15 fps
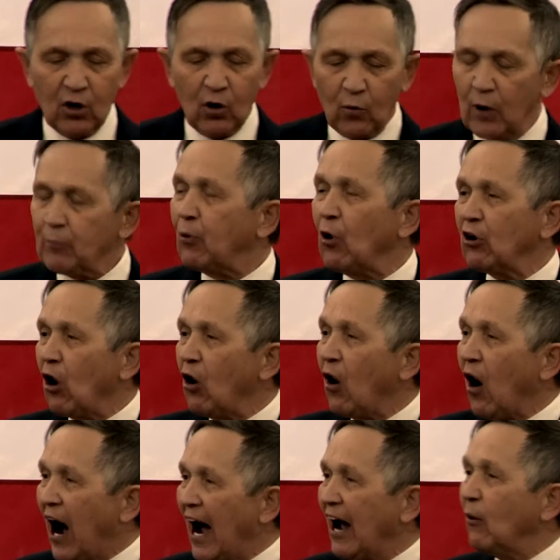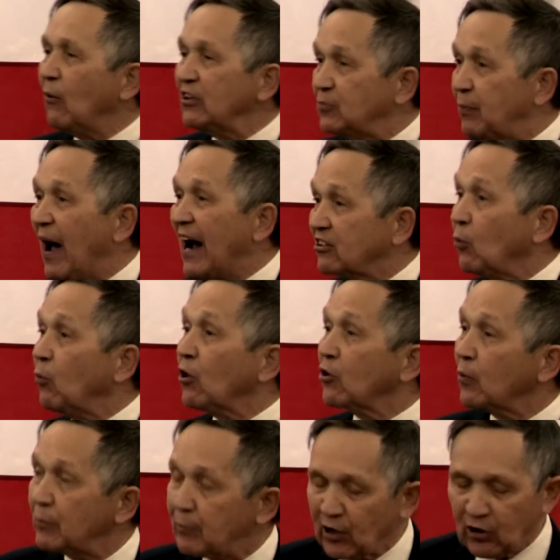We'll put Ohioans back to work
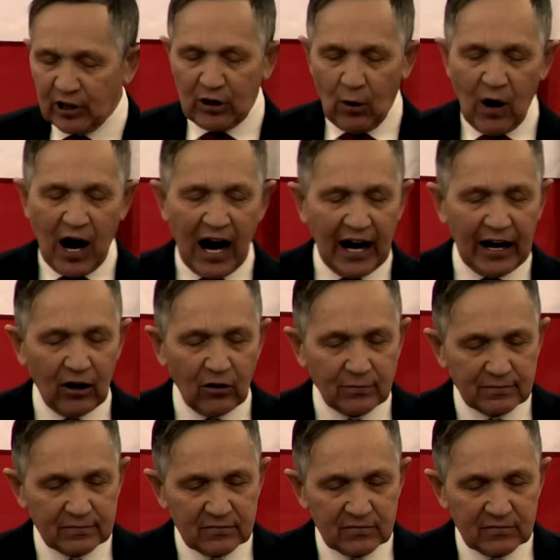rebuilding Ohio.